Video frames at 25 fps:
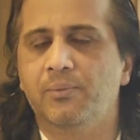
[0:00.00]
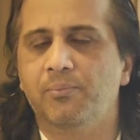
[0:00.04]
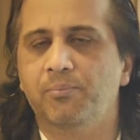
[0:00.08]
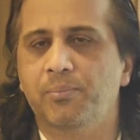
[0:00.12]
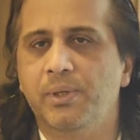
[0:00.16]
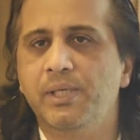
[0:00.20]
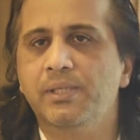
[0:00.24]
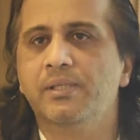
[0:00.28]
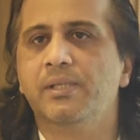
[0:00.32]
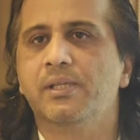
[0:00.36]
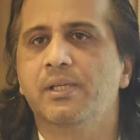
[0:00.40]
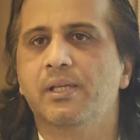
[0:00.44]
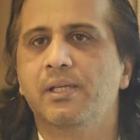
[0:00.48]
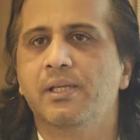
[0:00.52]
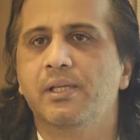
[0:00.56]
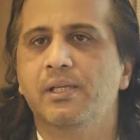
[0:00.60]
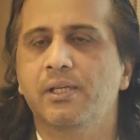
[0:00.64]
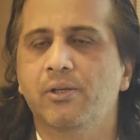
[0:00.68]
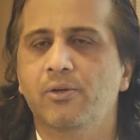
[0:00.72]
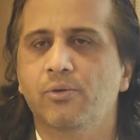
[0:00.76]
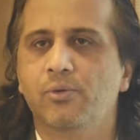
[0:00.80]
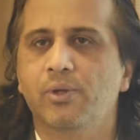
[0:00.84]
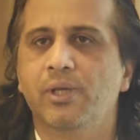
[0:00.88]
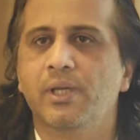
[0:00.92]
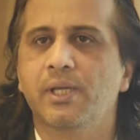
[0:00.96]
basically
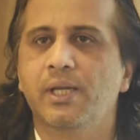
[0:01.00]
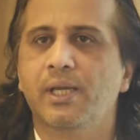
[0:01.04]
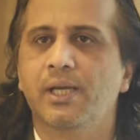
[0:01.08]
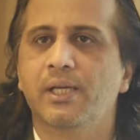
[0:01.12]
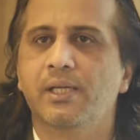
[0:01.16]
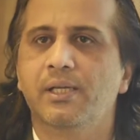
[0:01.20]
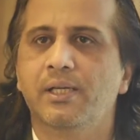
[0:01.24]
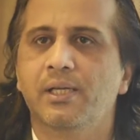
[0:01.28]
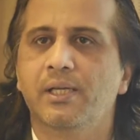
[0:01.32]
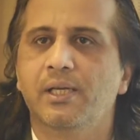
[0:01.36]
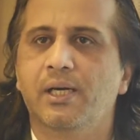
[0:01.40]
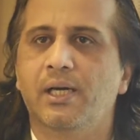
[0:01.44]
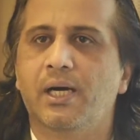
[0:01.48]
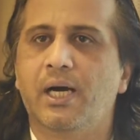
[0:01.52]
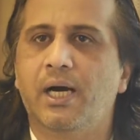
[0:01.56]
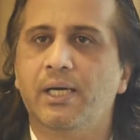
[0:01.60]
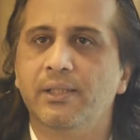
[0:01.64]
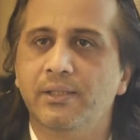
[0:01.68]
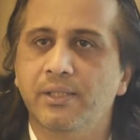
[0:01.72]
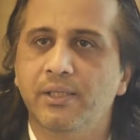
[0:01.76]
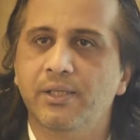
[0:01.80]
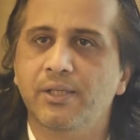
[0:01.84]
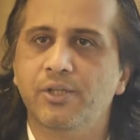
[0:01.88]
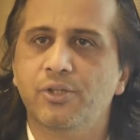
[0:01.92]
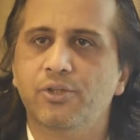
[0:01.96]
looking at
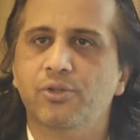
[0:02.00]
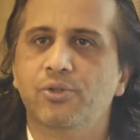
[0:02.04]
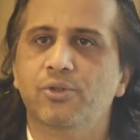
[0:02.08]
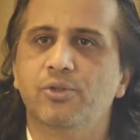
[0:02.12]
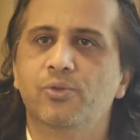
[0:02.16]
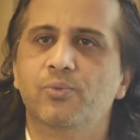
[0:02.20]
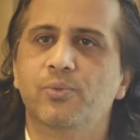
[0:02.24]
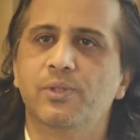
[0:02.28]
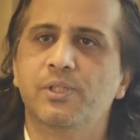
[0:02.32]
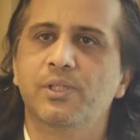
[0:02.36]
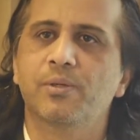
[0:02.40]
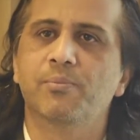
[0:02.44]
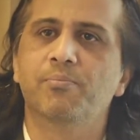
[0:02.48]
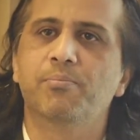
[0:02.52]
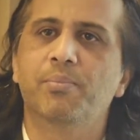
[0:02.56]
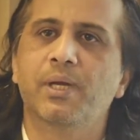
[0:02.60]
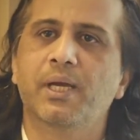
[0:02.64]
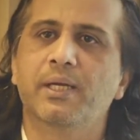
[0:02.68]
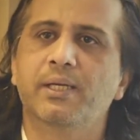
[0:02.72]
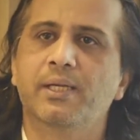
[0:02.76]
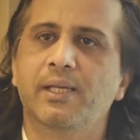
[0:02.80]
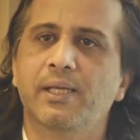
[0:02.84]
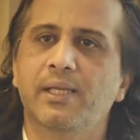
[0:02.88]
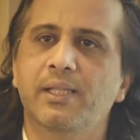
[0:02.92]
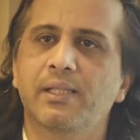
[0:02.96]
other issues which
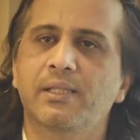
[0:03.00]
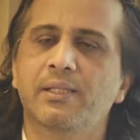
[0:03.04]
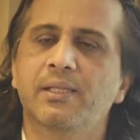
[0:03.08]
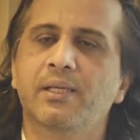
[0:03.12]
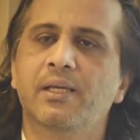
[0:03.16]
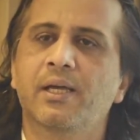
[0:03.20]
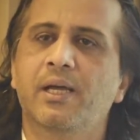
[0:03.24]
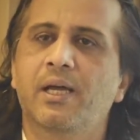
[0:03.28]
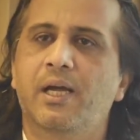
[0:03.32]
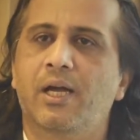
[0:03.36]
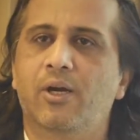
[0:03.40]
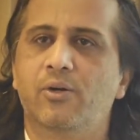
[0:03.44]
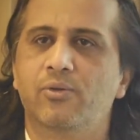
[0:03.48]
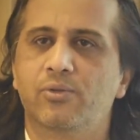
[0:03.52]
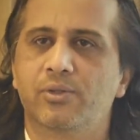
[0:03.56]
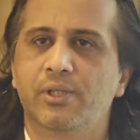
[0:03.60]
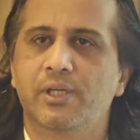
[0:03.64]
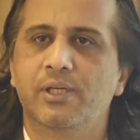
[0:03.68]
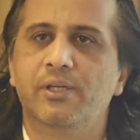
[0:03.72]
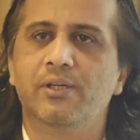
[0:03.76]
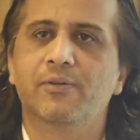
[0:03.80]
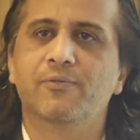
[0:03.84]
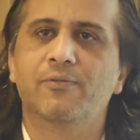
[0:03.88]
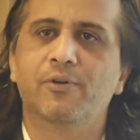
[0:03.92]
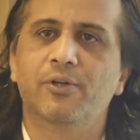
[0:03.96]
impact health
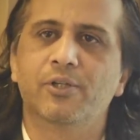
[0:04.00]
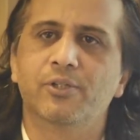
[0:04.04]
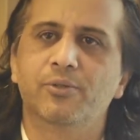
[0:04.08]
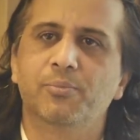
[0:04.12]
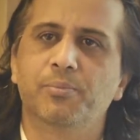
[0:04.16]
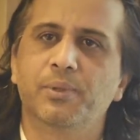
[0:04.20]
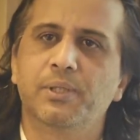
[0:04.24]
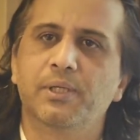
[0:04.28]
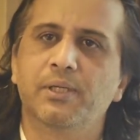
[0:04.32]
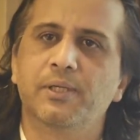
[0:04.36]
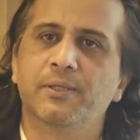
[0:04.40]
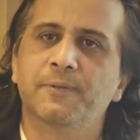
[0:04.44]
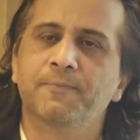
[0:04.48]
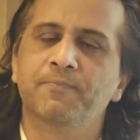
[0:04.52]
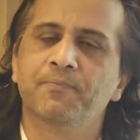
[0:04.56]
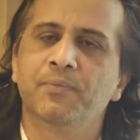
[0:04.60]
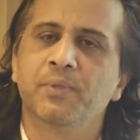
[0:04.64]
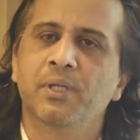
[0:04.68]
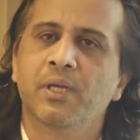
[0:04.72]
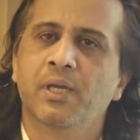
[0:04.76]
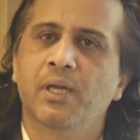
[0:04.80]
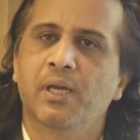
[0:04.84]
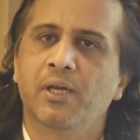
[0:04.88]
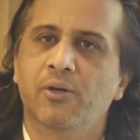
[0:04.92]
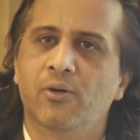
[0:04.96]
outside of hospital.
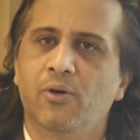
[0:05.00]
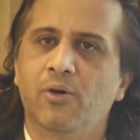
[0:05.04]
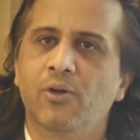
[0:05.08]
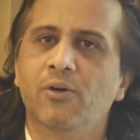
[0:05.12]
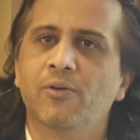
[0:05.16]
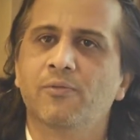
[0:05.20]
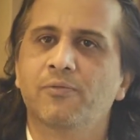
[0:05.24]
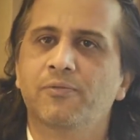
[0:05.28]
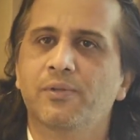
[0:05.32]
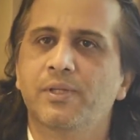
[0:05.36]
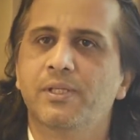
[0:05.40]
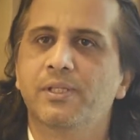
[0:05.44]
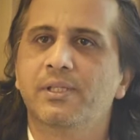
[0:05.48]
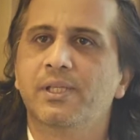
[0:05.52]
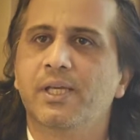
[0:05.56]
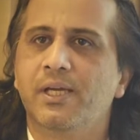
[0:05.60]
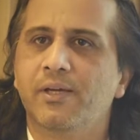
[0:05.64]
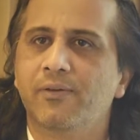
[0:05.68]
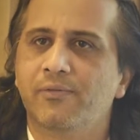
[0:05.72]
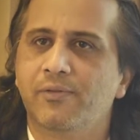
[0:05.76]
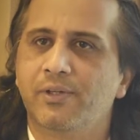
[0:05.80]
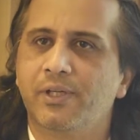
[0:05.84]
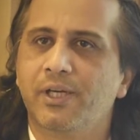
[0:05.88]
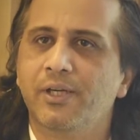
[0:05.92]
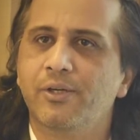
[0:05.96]
And all of this I
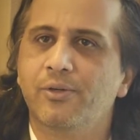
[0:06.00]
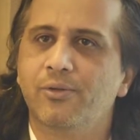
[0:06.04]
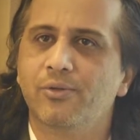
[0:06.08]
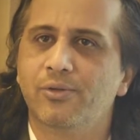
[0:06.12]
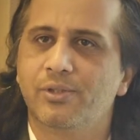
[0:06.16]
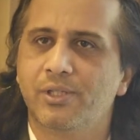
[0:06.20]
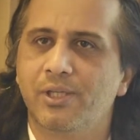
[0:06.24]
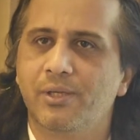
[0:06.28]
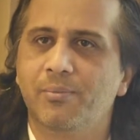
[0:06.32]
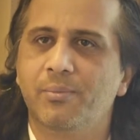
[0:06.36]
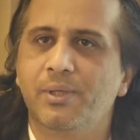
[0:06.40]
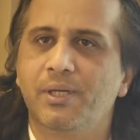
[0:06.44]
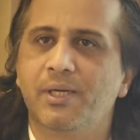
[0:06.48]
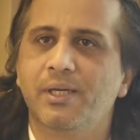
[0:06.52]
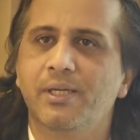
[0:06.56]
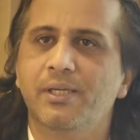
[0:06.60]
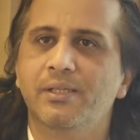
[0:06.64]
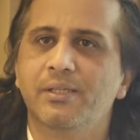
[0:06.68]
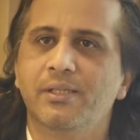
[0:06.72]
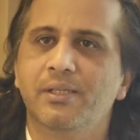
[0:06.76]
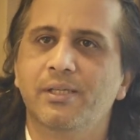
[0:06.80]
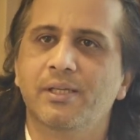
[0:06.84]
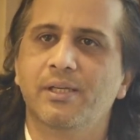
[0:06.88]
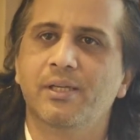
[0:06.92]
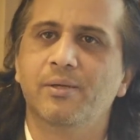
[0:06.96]
have tried to
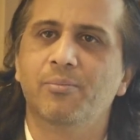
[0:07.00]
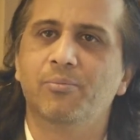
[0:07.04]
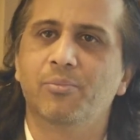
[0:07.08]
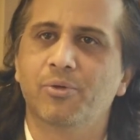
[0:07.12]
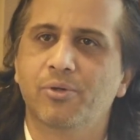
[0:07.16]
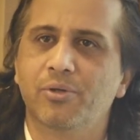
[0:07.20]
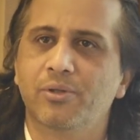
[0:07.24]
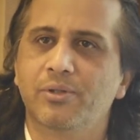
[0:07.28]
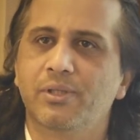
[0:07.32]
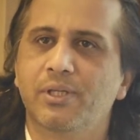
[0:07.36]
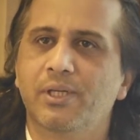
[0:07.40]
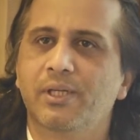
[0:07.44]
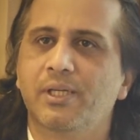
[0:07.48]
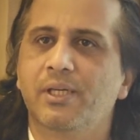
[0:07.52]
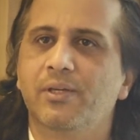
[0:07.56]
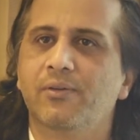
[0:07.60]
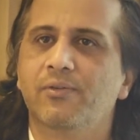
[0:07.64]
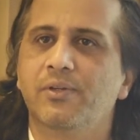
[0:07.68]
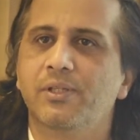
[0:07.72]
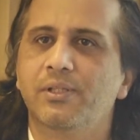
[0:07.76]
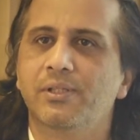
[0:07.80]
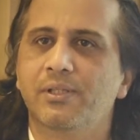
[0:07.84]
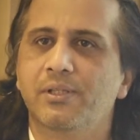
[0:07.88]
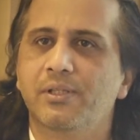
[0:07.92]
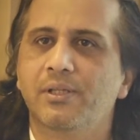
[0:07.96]
summarize in a book that I
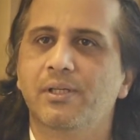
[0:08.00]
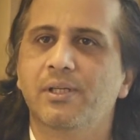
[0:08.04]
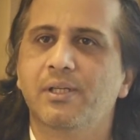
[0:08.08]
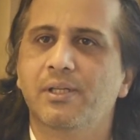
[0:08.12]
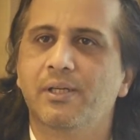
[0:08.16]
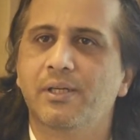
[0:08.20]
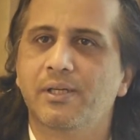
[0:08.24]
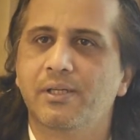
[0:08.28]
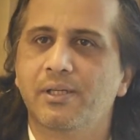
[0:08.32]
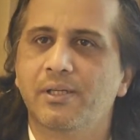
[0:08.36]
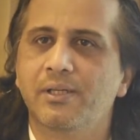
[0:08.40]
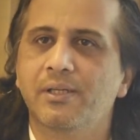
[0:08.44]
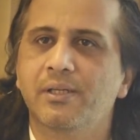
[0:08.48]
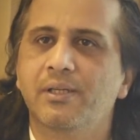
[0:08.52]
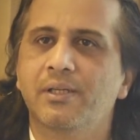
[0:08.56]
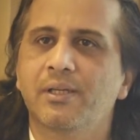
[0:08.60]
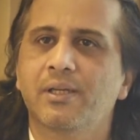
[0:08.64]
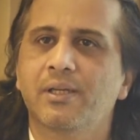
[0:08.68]
have recently written